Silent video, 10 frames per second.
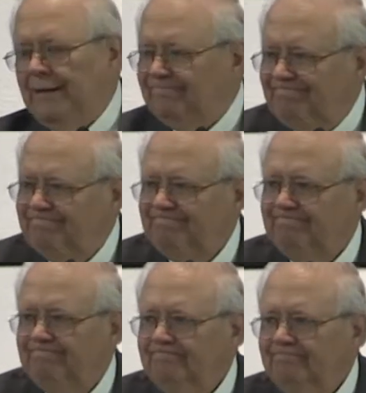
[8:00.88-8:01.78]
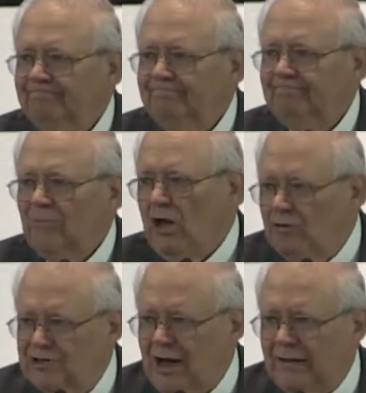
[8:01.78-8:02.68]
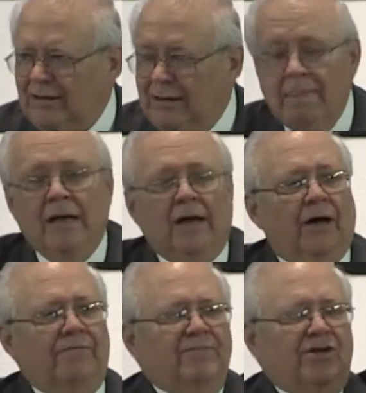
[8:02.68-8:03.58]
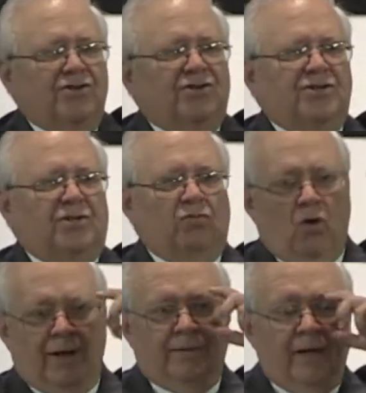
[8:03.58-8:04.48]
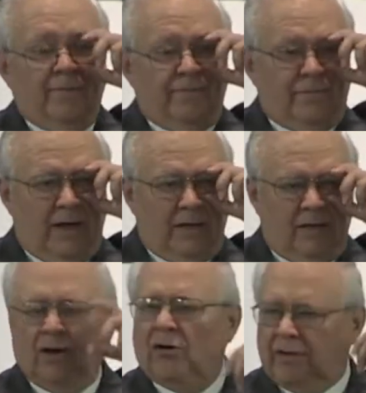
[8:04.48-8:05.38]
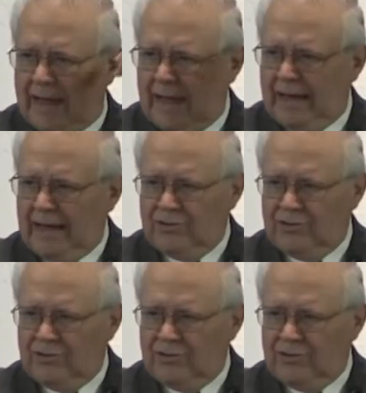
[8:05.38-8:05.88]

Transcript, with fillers: it. They rejected it. Uh, this is the one that, you know, had,